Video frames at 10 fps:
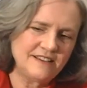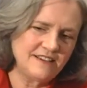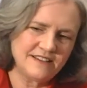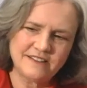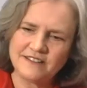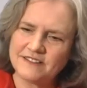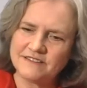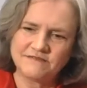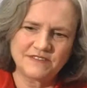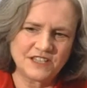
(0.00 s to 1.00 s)
and
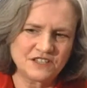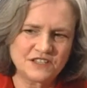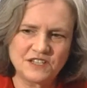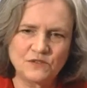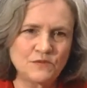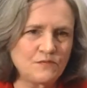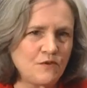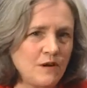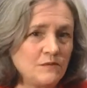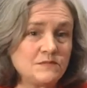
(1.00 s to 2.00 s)
they just deal with
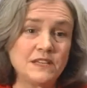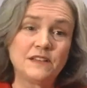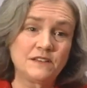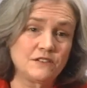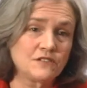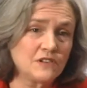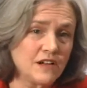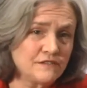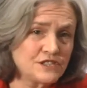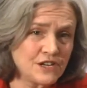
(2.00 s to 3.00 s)
problems, and there's a
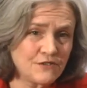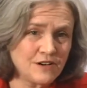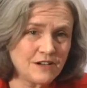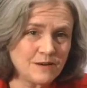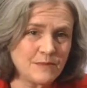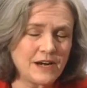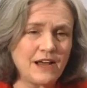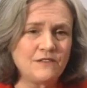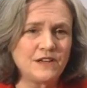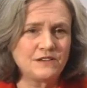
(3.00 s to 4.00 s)
lot of sharing about
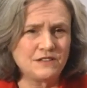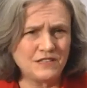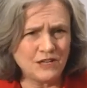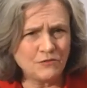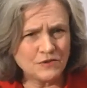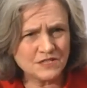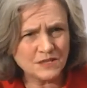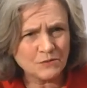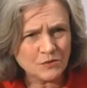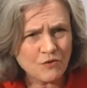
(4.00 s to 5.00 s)
how they dealt with
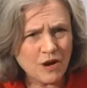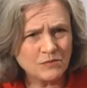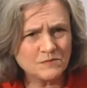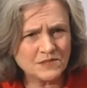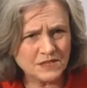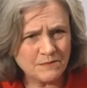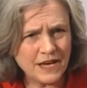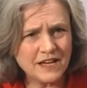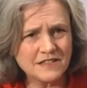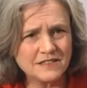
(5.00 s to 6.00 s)
similar problems in the
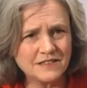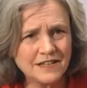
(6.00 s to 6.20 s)
past.